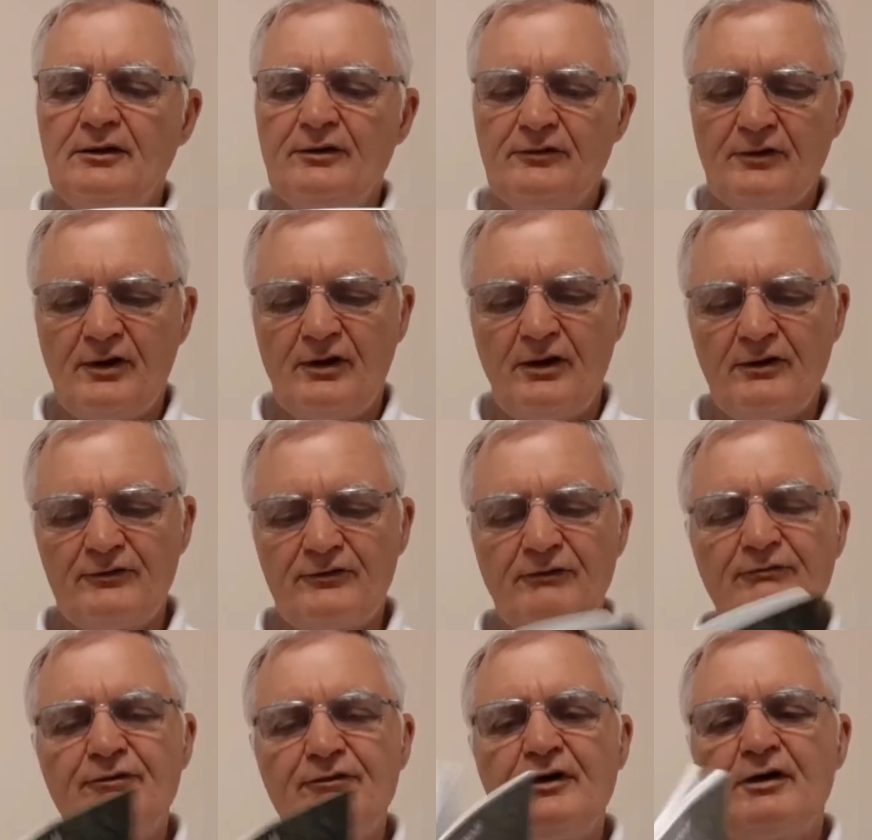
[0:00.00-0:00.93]
So
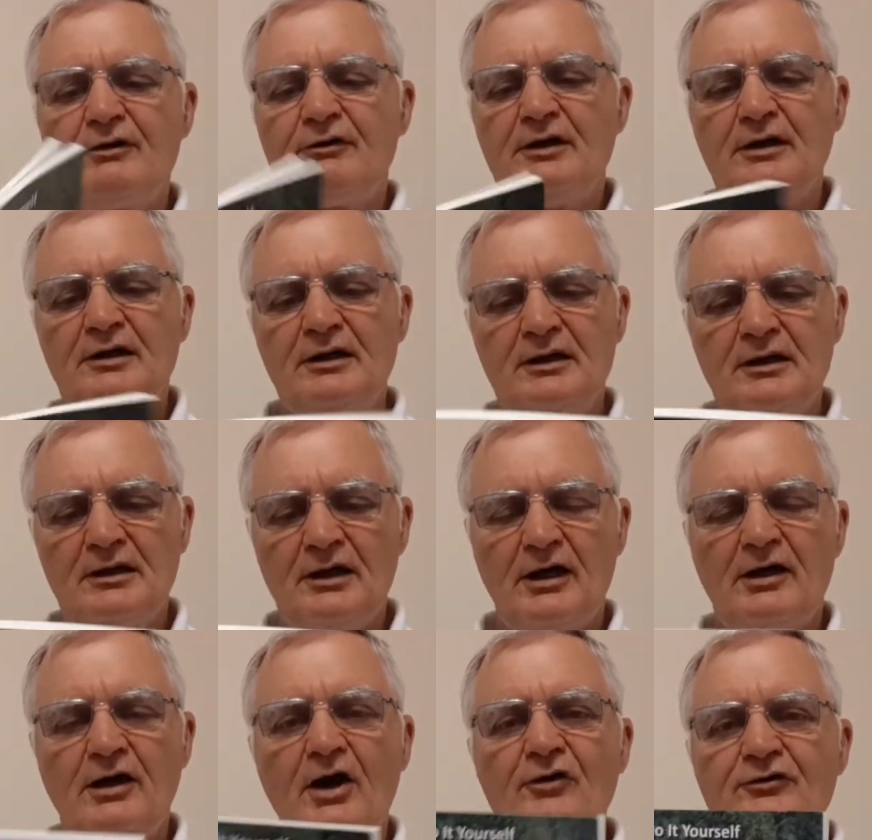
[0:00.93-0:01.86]
it
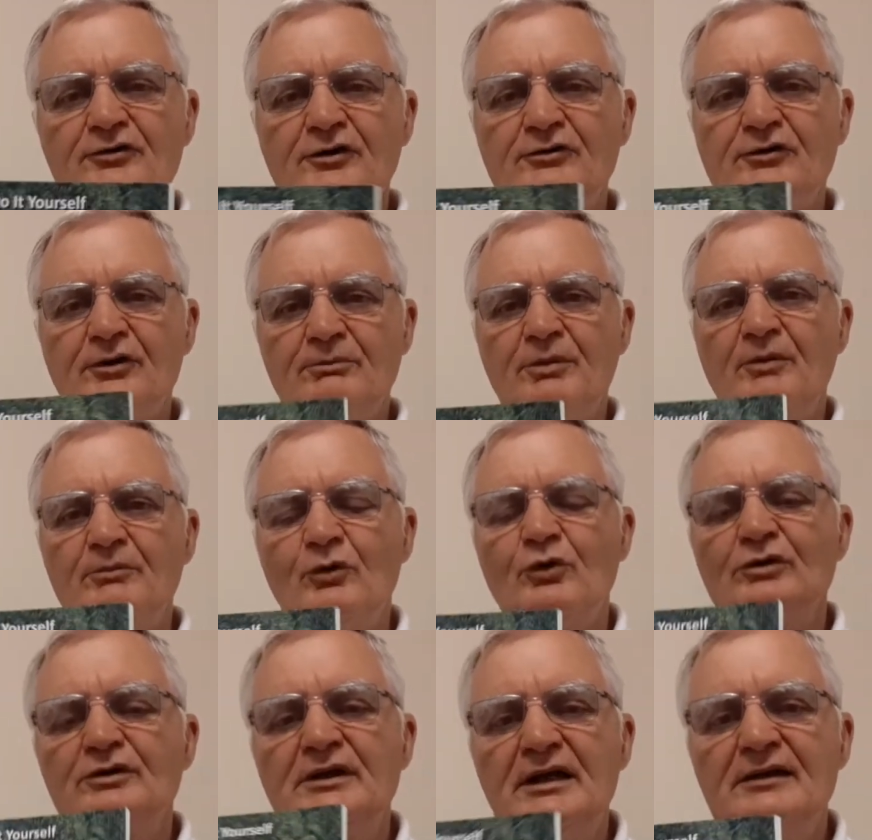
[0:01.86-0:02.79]
goes into a bit
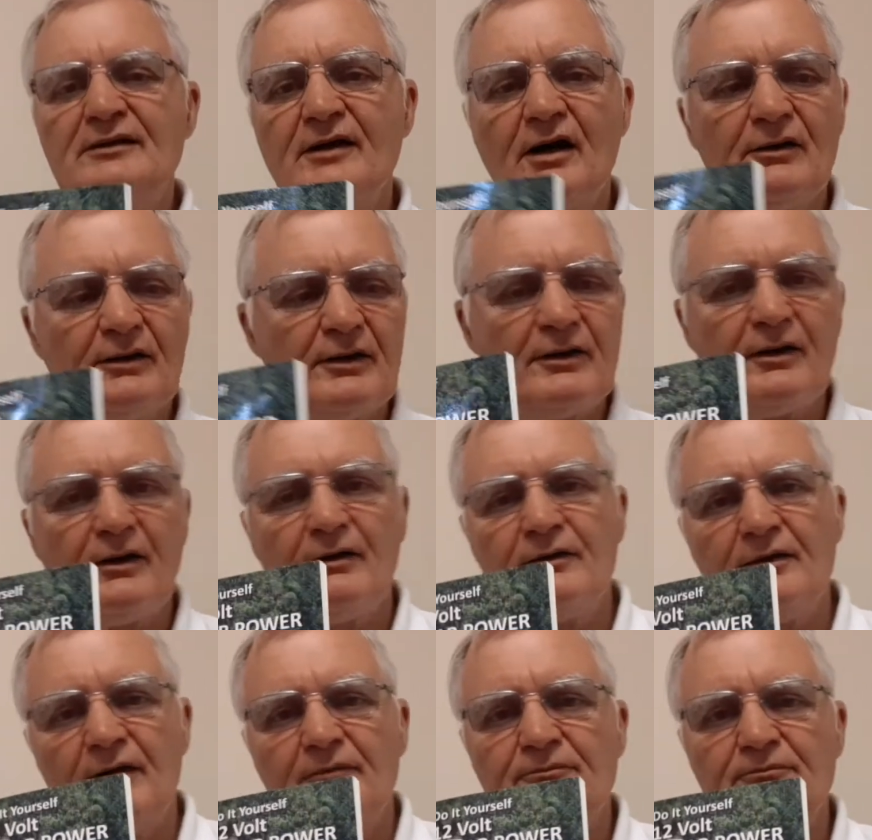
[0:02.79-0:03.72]
more detail than
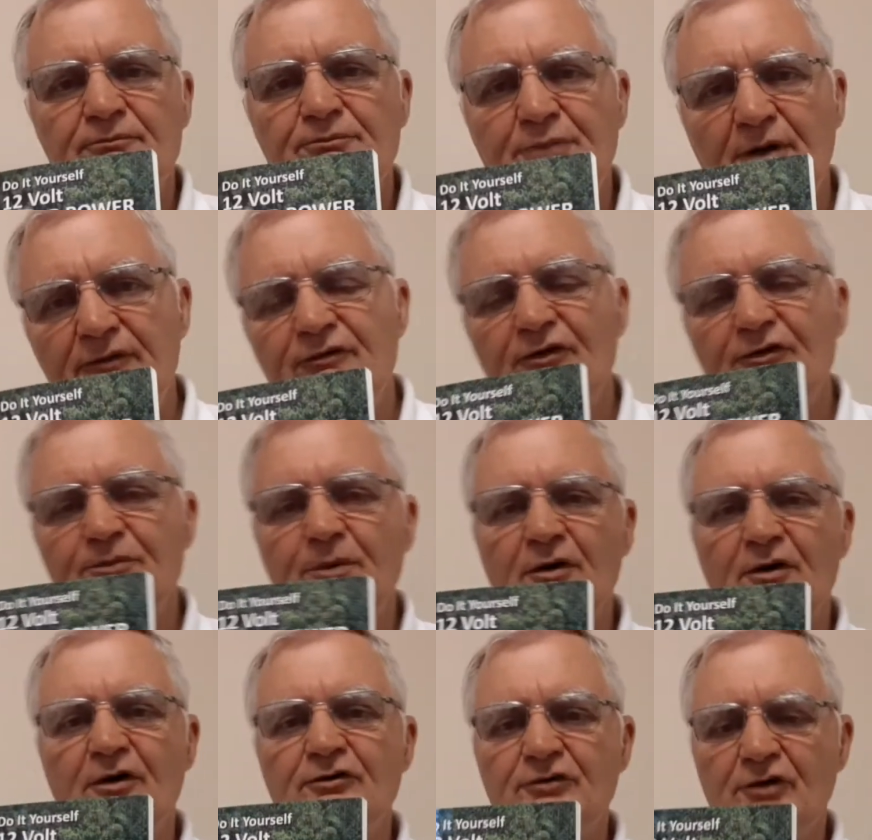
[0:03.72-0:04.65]
the previous book
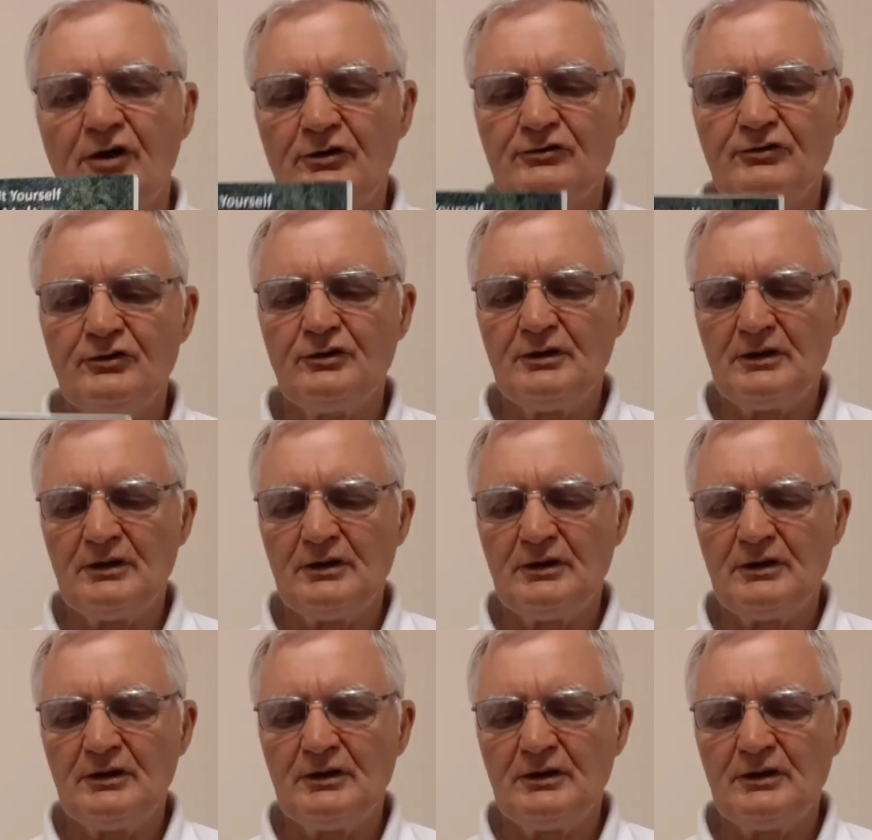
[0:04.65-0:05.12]
I showed you,